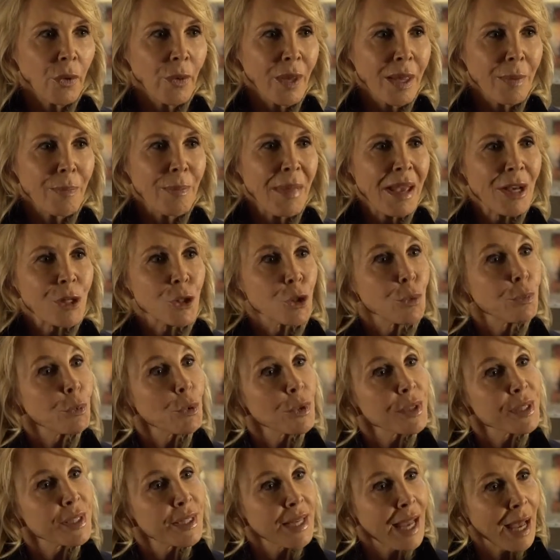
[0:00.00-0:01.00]

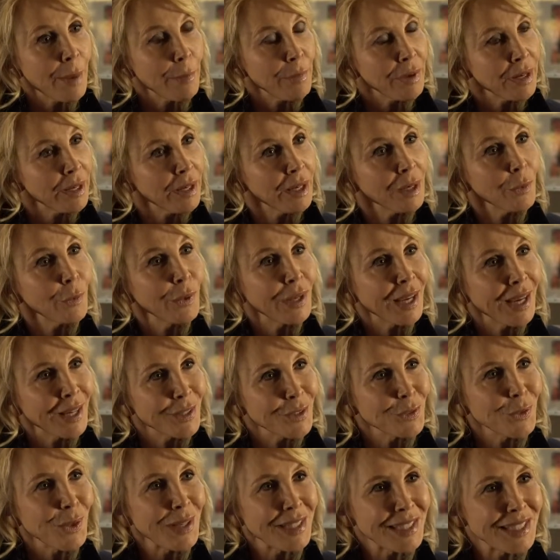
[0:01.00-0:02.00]
immeasurable stamina. We
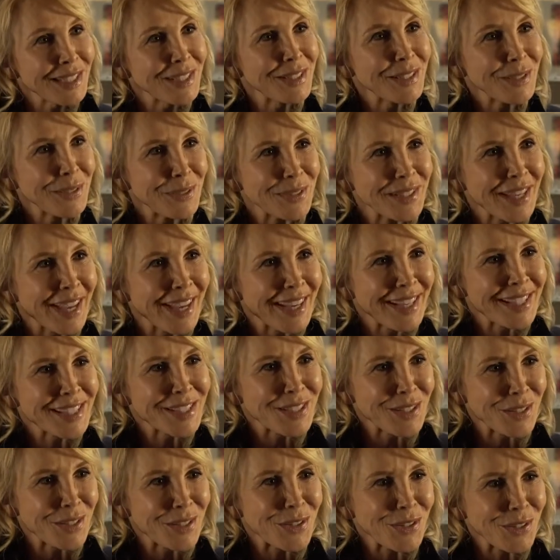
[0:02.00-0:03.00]
had 22
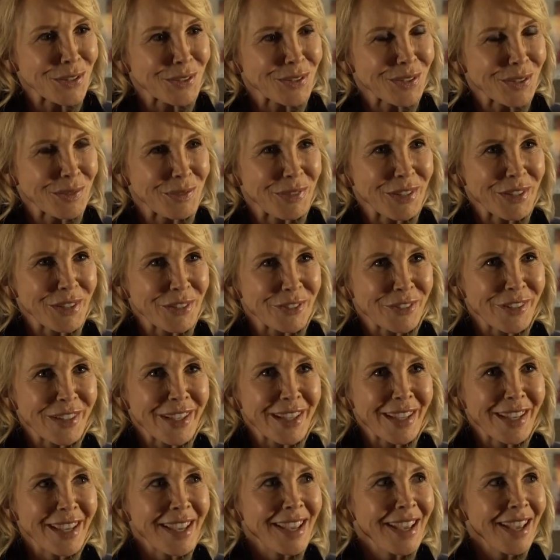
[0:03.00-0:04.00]
days to shoot the
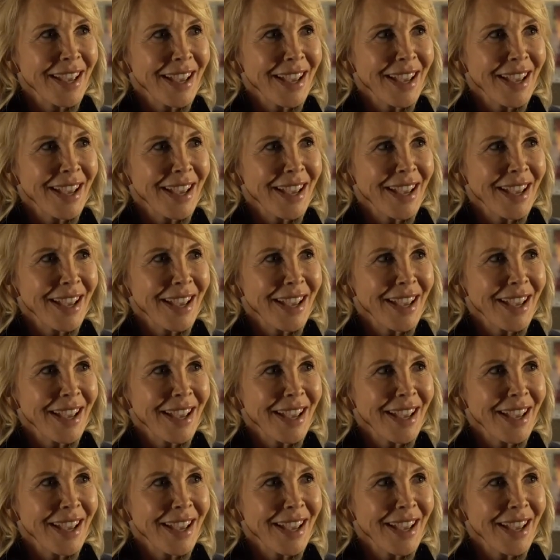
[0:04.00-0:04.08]
movie,